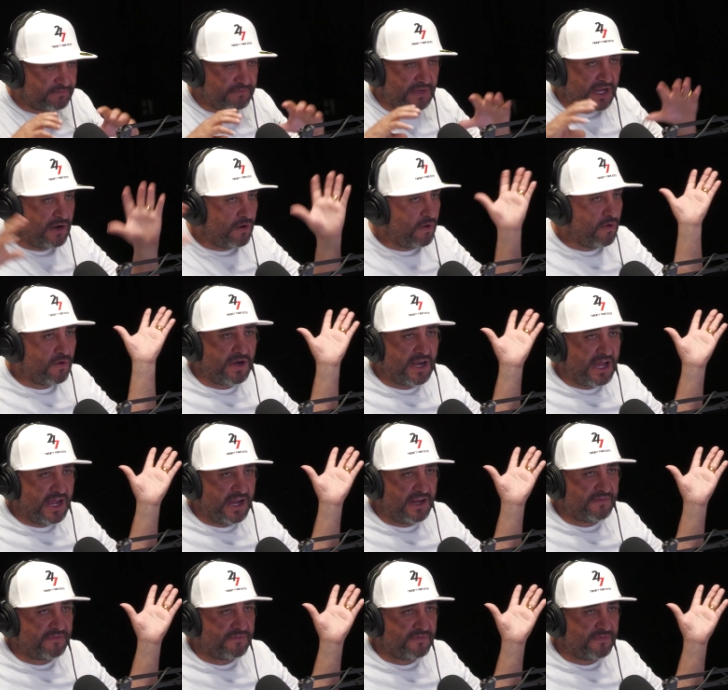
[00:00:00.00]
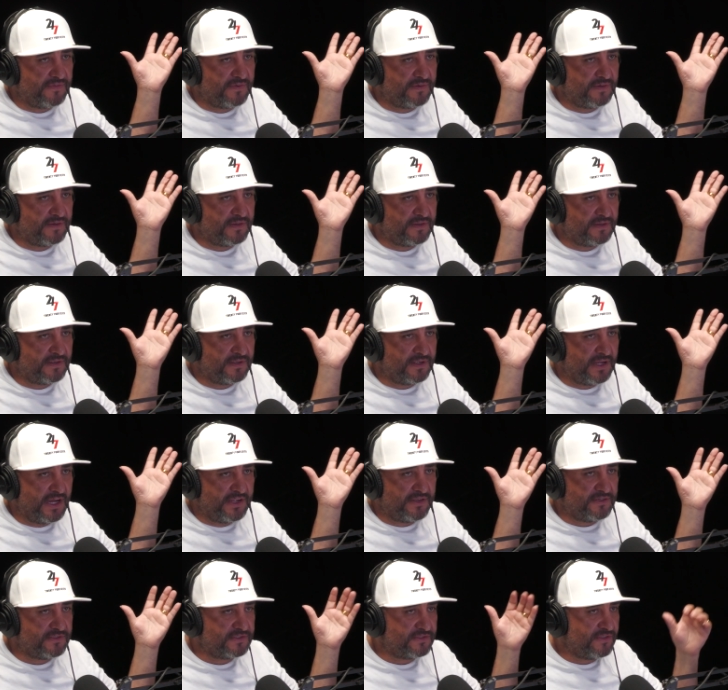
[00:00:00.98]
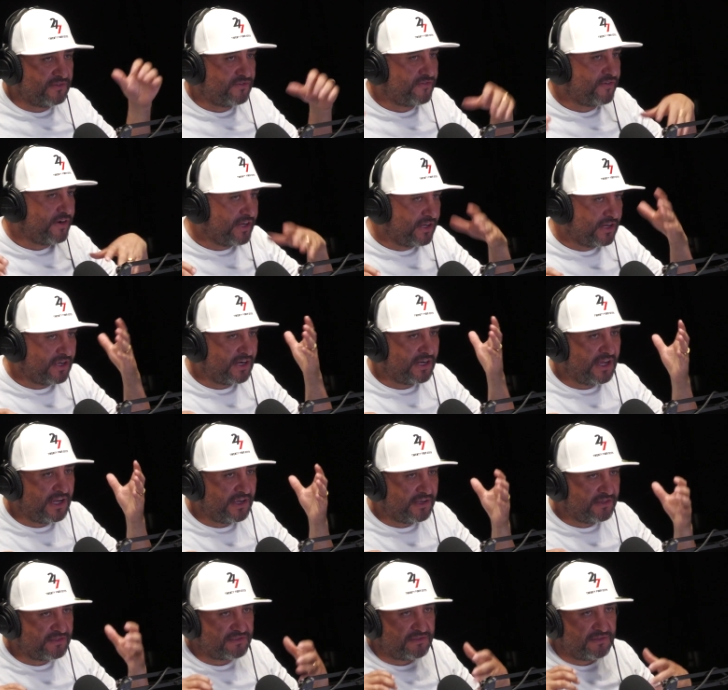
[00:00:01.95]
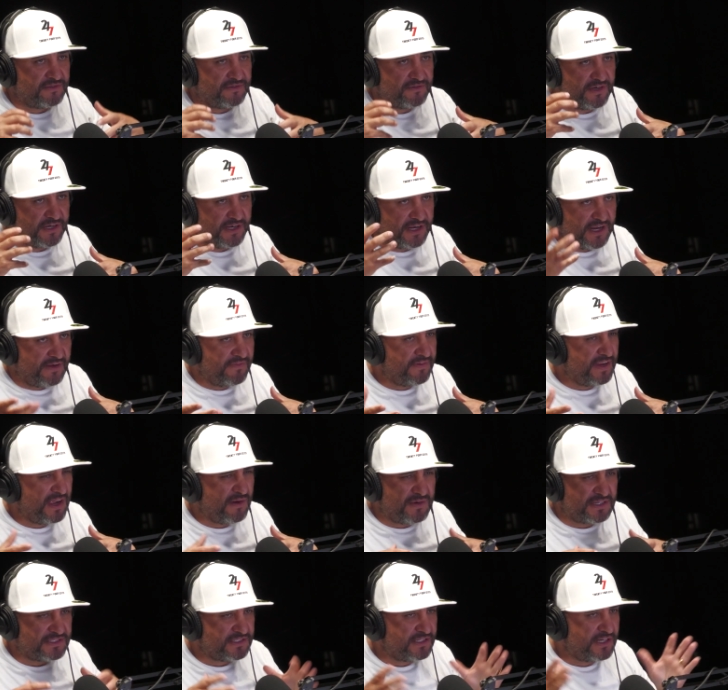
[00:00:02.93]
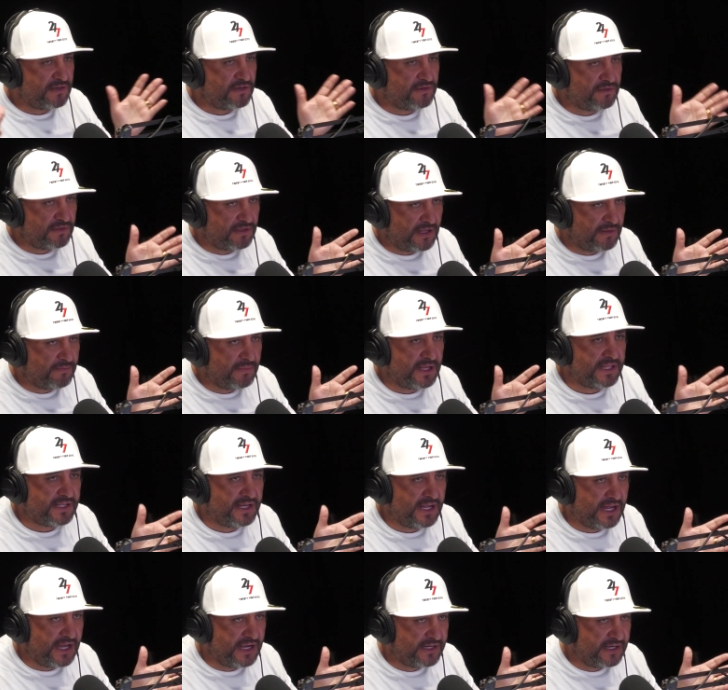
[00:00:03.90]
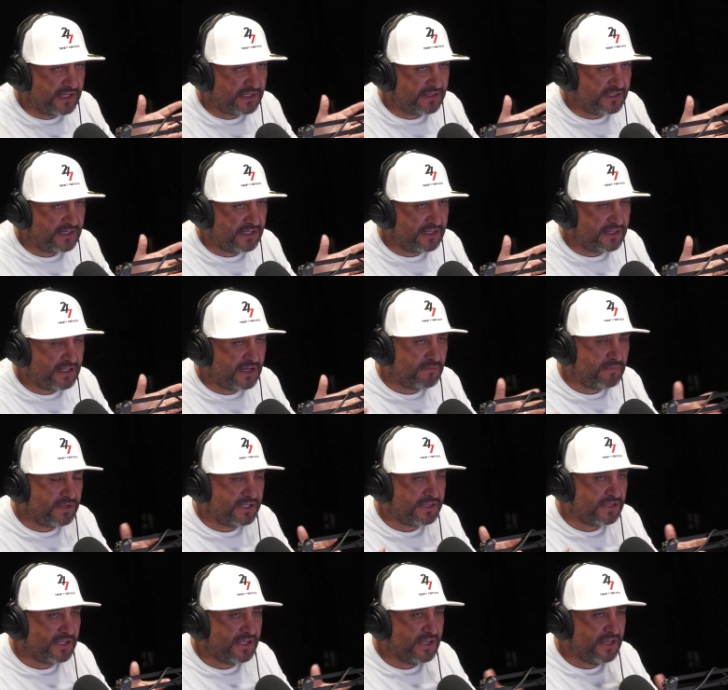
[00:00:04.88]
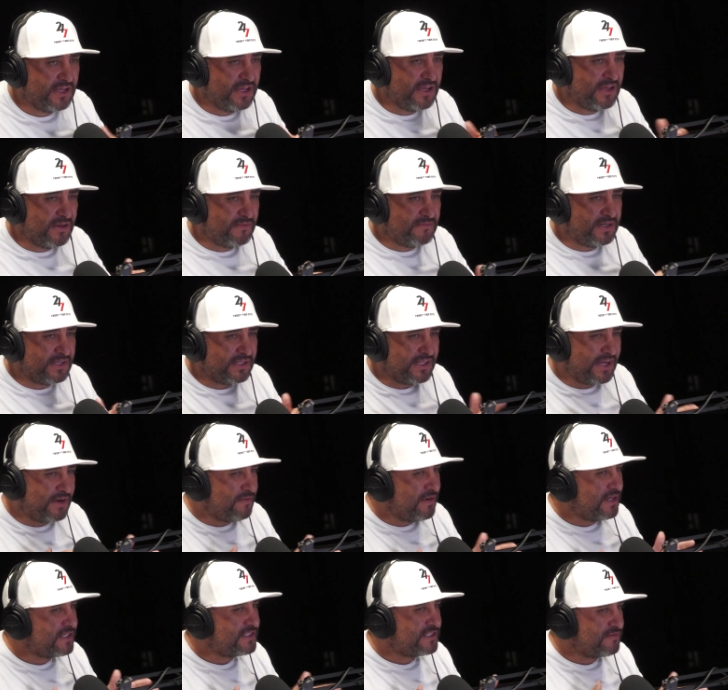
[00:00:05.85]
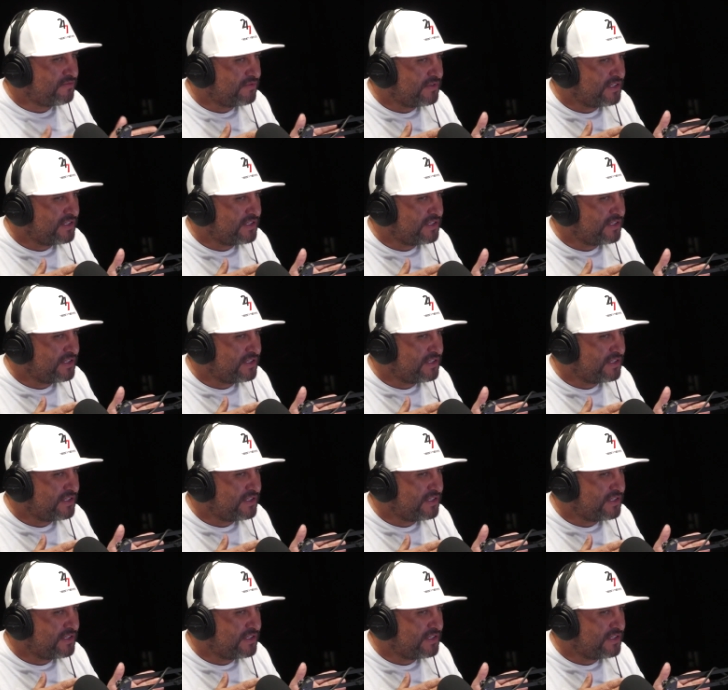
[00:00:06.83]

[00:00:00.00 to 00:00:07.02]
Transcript: my whole life. I used to drink a lot, used to drink heavy. I wasn't a bad guy, nothing like that, but I wasn't